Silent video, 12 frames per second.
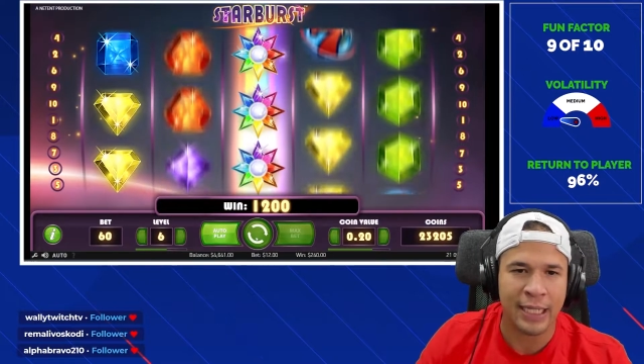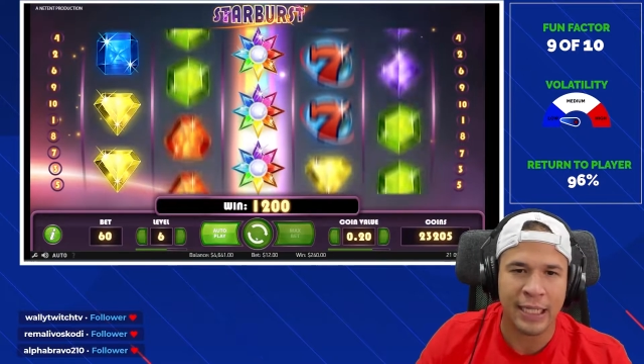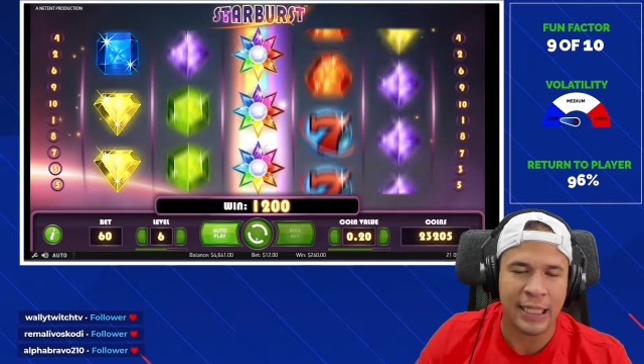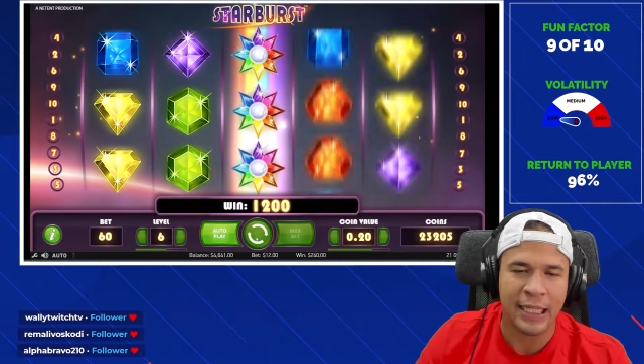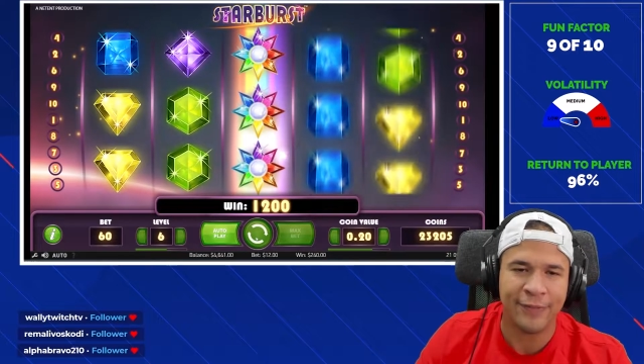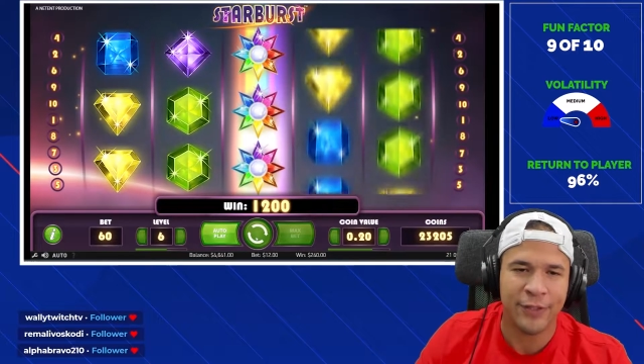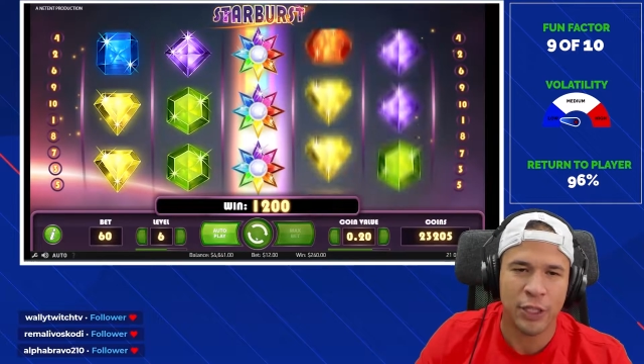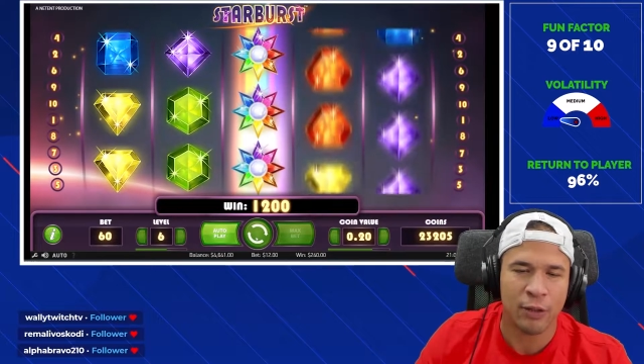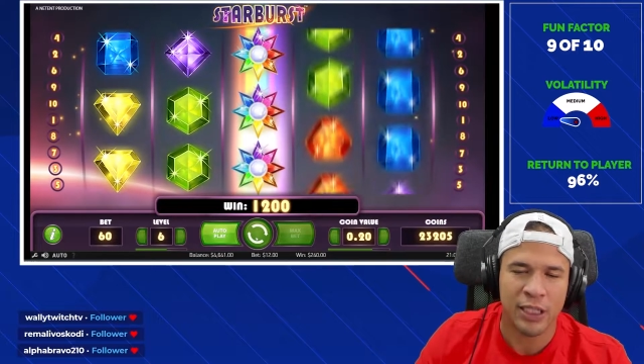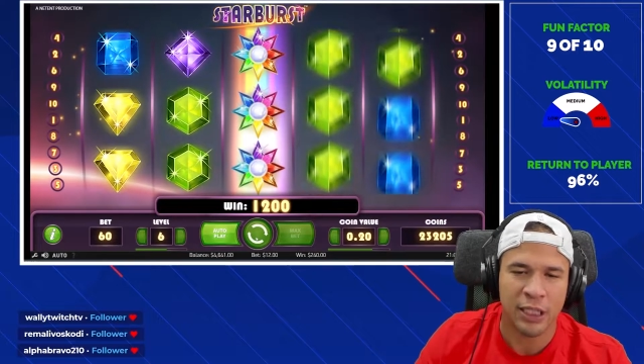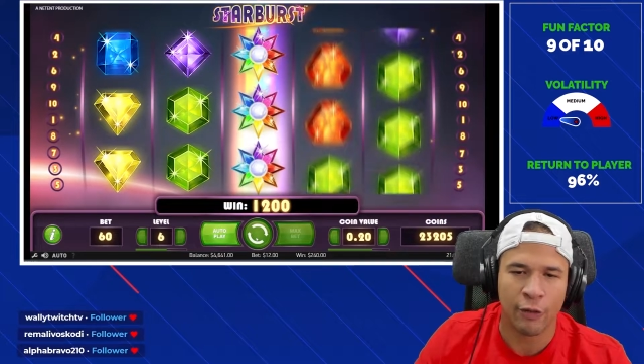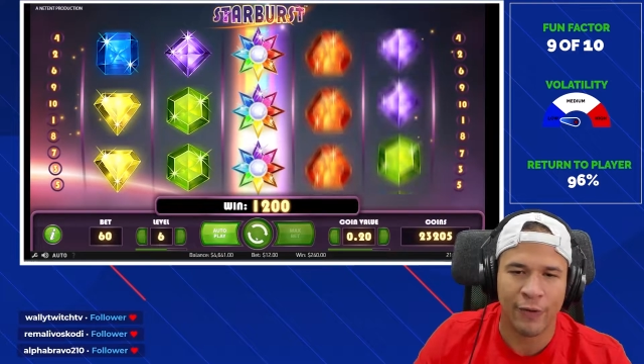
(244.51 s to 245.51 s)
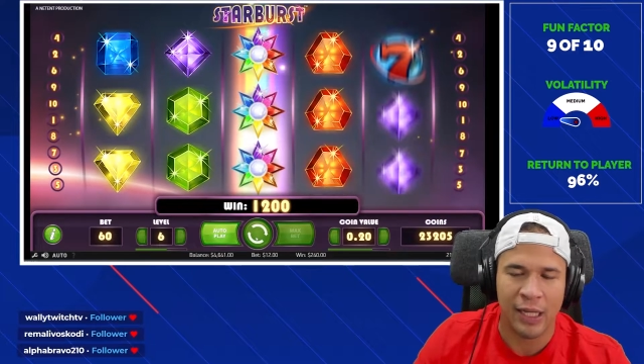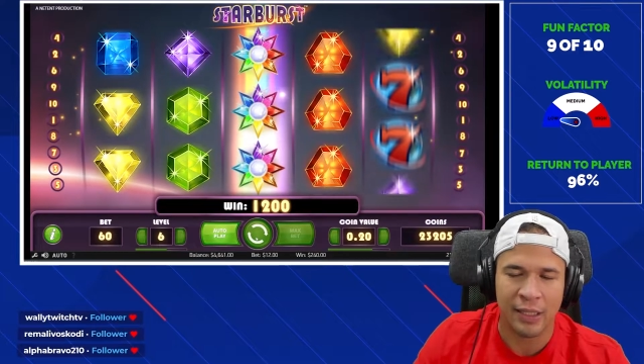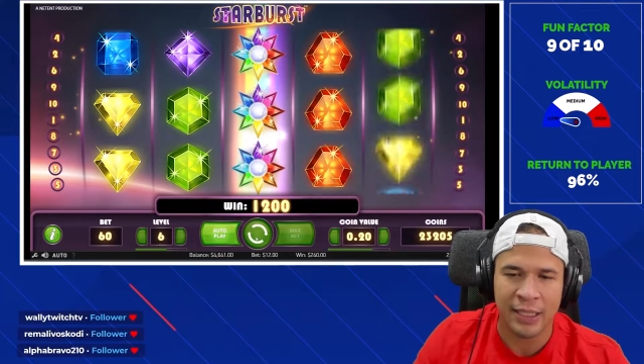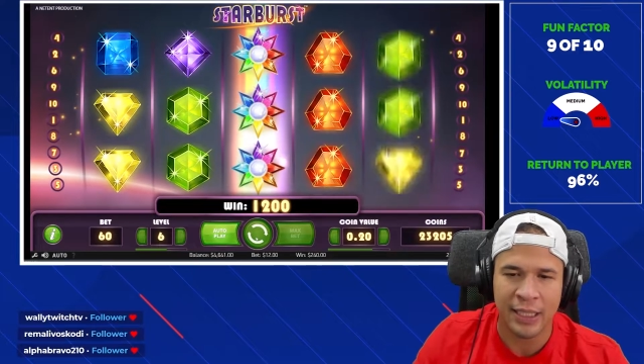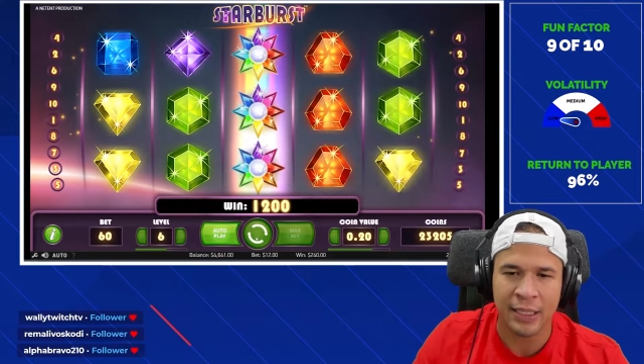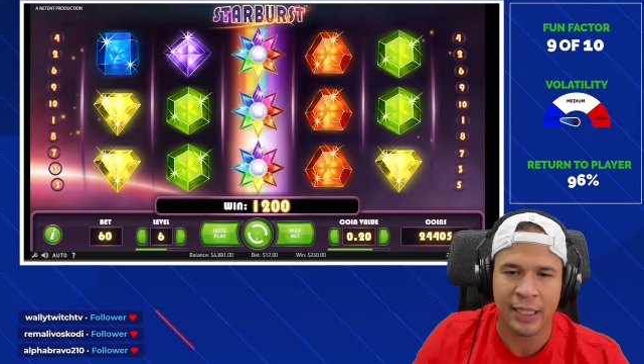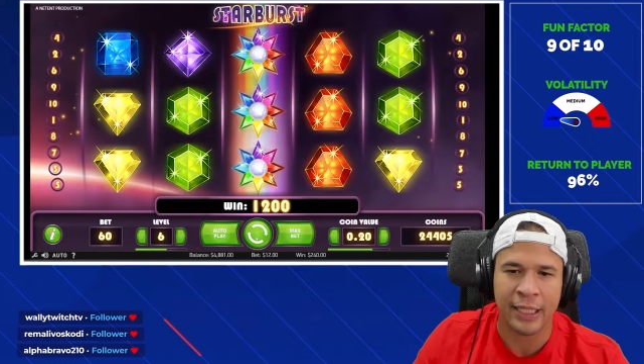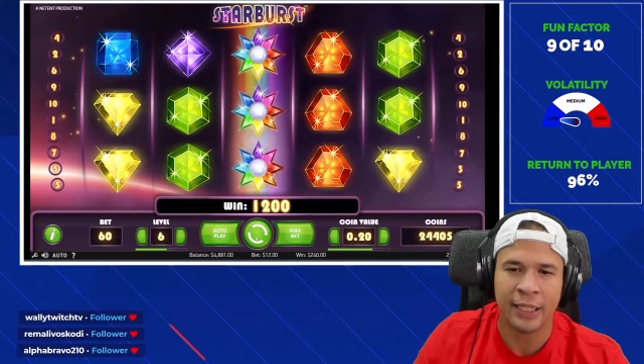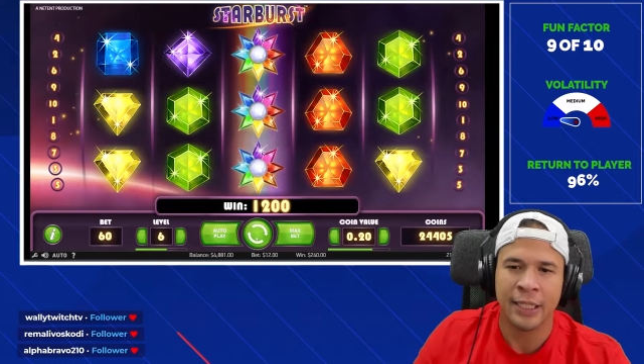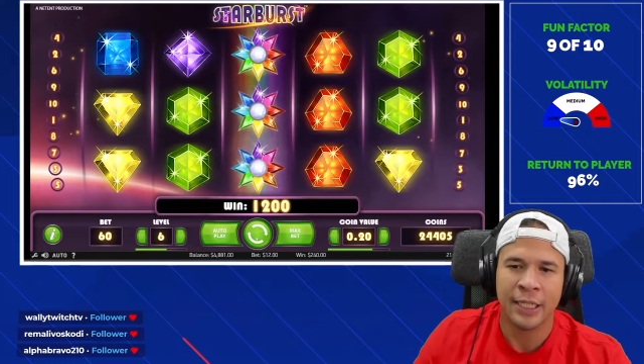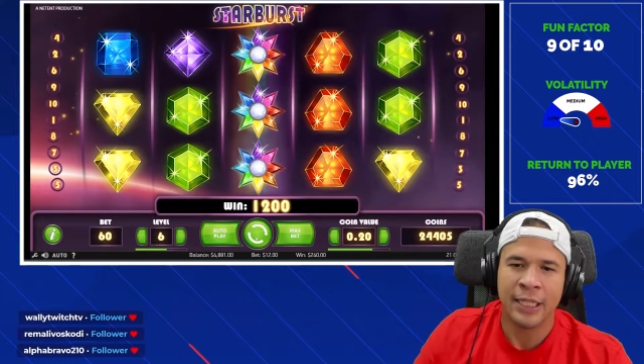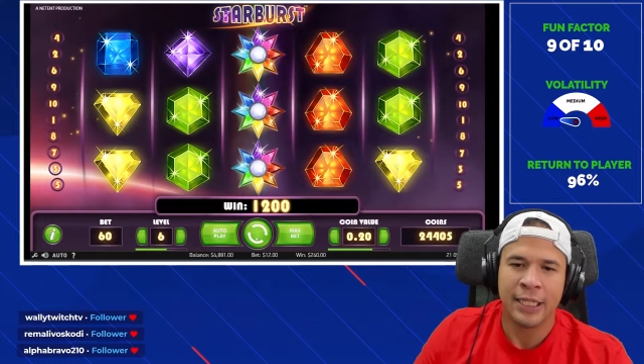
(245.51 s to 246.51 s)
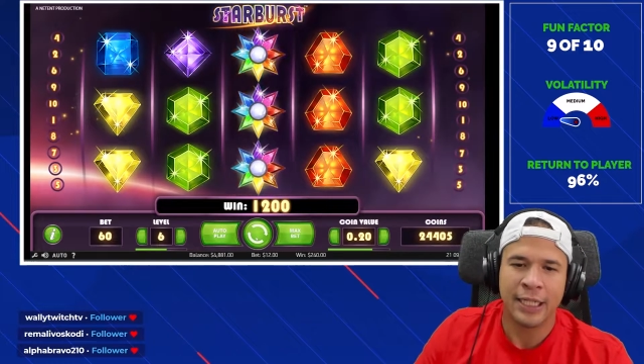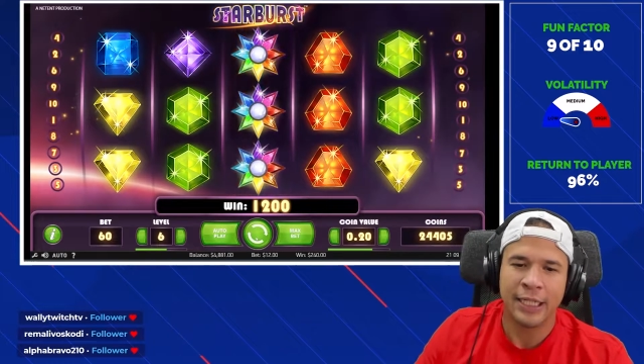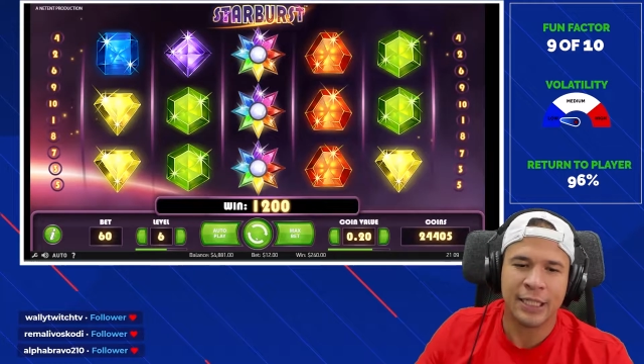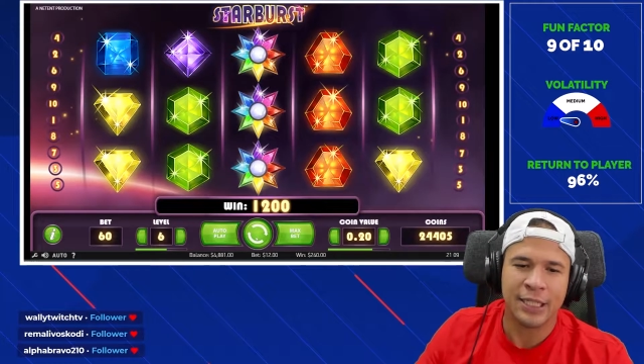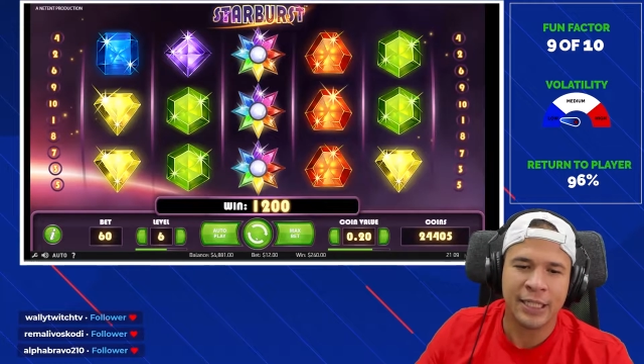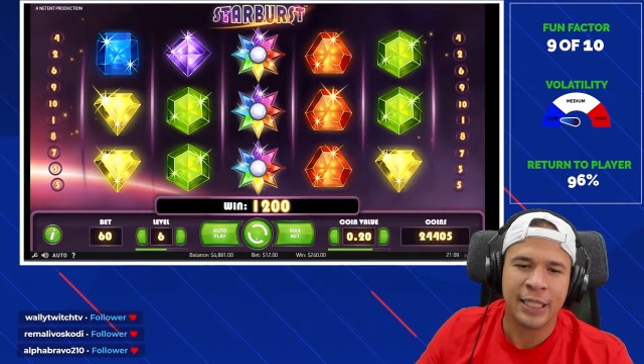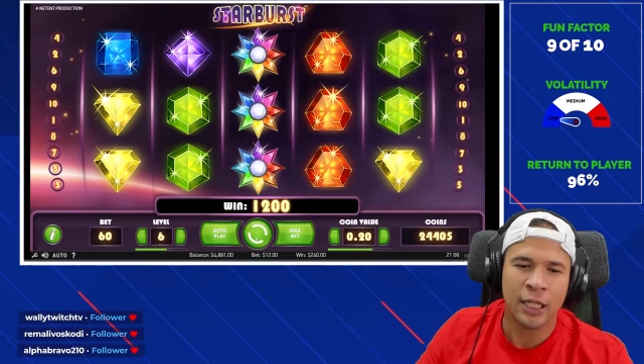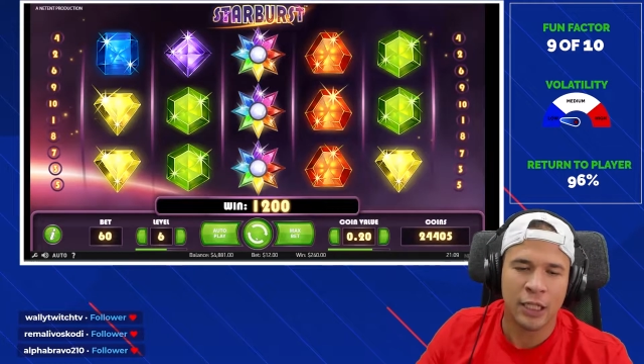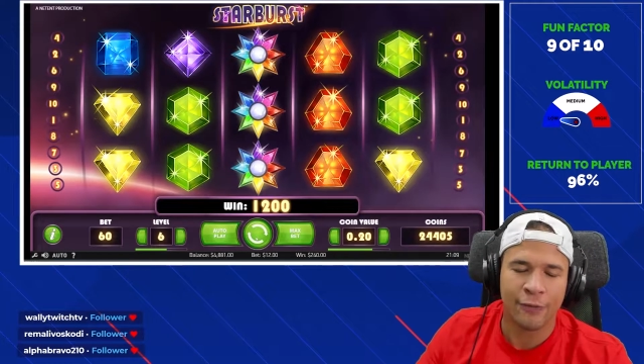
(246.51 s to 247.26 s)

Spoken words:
Even though it's low volatility, still,